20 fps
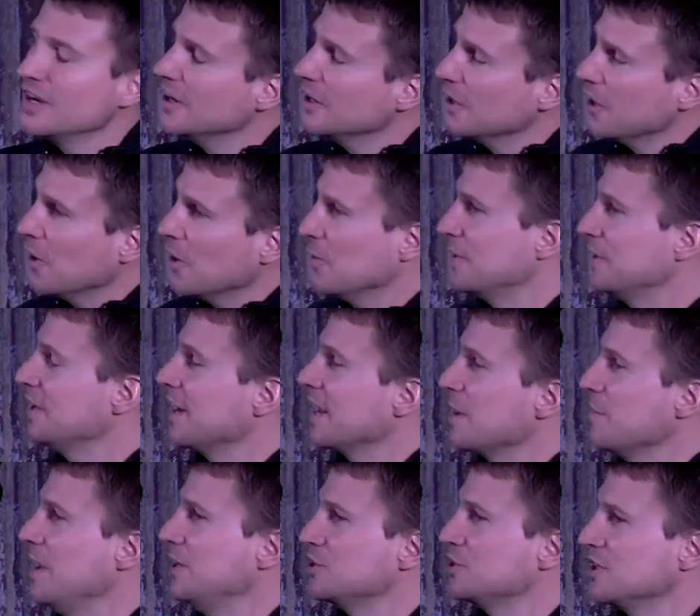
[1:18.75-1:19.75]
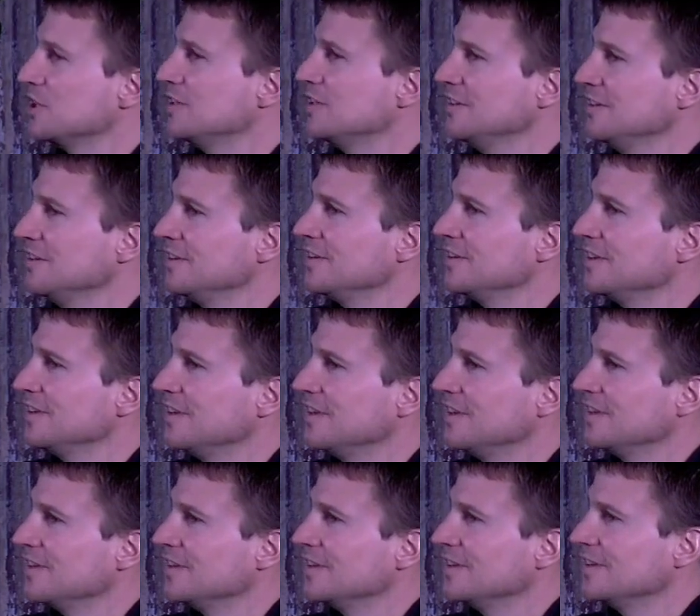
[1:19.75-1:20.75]
Oh, and did I mention
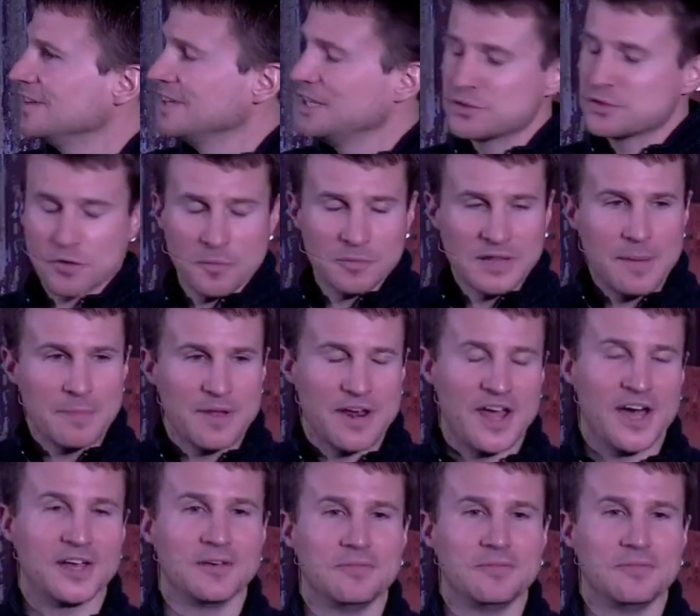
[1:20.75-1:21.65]
he's from Lebanon?